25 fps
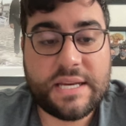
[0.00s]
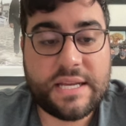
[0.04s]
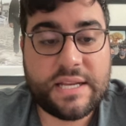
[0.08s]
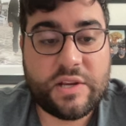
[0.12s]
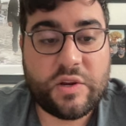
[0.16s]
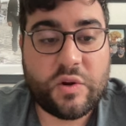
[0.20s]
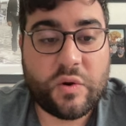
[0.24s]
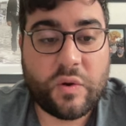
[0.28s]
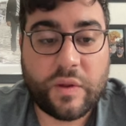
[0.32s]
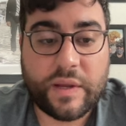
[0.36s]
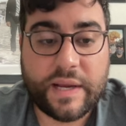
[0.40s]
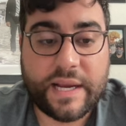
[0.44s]
and
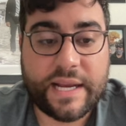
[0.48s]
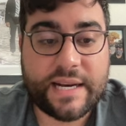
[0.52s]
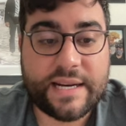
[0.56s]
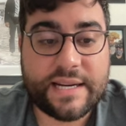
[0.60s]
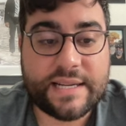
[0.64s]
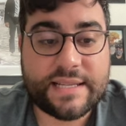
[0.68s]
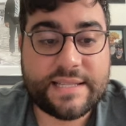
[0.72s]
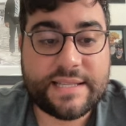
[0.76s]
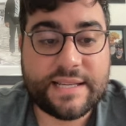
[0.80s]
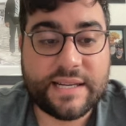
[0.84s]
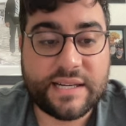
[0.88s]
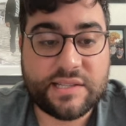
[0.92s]
you're only getting a
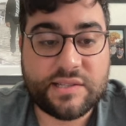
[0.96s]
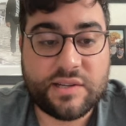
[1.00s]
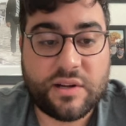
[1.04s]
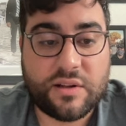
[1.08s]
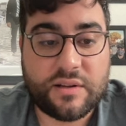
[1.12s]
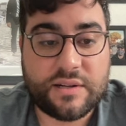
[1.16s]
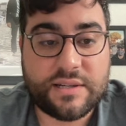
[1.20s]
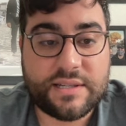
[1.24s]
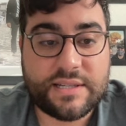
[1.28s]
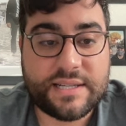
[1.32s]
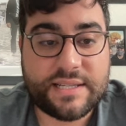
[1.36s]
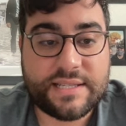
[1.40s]

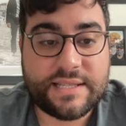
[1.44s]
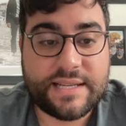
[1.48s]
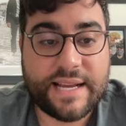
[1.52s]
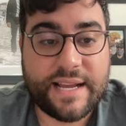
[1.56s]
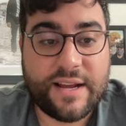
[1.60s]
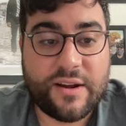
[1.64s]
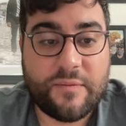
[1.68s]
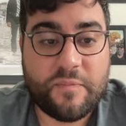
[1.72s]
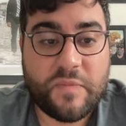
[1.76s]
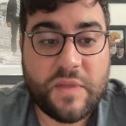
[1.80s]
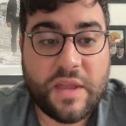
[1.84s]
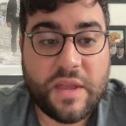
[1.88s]
$6
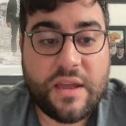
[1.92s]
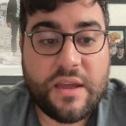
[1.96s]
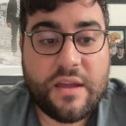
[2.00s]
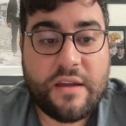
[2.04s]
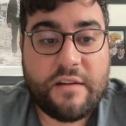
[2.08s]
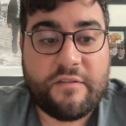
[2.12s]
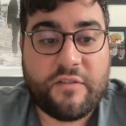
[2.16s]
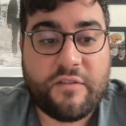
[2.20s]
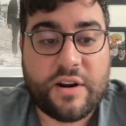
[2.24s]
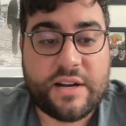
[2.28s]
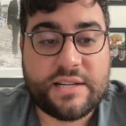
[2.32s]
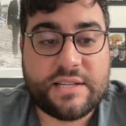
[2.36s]
discount
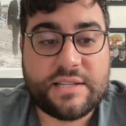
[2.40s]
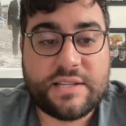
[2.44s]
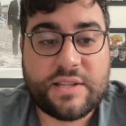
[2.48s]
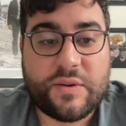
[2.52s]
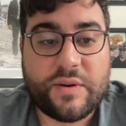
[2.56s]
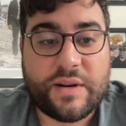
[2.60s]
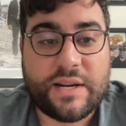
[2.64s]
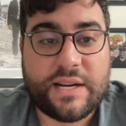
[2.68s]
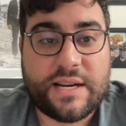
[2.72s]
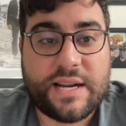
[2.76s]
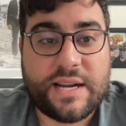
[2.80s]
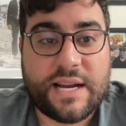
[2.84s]
for ages
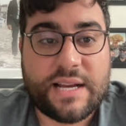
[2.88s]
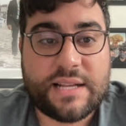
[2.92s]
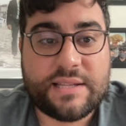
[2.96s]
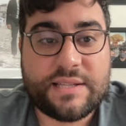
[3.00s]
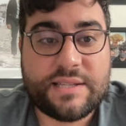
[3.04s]
3 to 9.